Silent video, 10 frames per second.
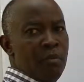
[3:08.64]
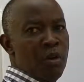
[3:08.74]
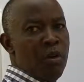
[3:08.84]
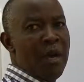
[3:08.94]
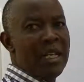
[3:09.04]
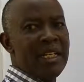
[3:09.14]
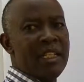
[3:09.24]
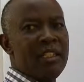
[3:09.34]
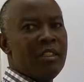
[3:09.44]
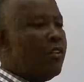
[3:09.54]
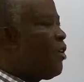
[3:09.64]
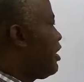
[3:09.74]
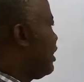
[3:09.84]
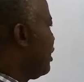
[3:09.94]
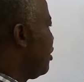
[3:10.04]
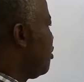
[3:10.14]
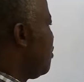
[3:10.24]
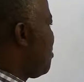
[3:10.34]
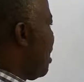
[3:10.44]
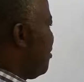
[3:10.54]
Properties of ionic
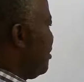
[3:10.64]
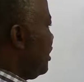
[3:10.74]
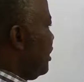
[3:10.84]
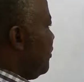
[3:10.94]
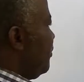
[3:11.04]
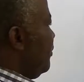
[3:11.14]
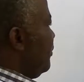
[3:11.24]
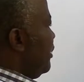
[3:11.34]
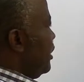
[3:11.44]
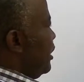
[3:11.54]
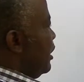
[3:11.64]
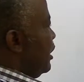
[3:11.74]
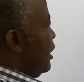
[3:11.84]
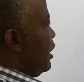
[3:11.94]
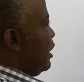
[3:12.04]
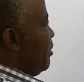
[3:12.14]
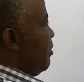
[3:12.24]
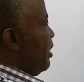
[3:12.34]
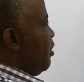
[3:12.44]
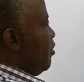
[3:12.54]
compound: it is
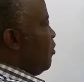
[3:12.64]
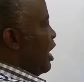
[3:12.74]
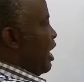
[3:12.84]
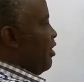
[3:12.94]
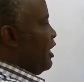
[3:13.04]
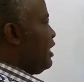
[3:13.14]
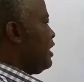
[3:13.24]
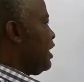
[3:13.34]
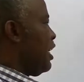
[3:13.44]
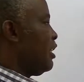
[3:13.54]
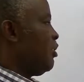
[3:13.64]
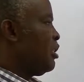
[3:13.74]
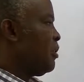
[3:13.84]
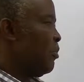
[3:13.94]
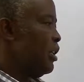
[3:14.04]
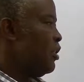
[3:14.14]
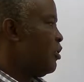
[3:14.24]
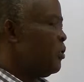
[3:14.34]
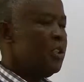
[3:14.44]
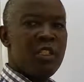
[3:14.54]
made of ions and not
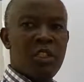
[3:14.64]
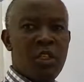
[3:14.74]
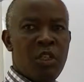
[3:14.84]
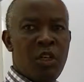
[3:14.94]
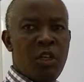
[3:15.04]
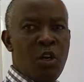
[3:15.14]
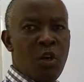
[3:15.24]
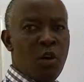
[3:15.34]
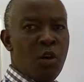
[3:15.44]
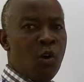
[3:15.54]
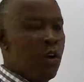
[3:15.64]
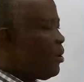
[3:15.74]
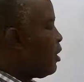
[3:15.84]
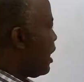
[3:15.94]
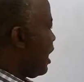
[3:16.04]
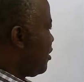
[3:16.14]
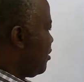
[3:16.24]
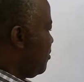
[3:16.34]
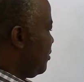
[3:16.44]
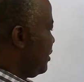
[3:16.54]
molecules or
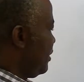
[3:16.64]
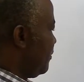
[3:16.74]
atoms.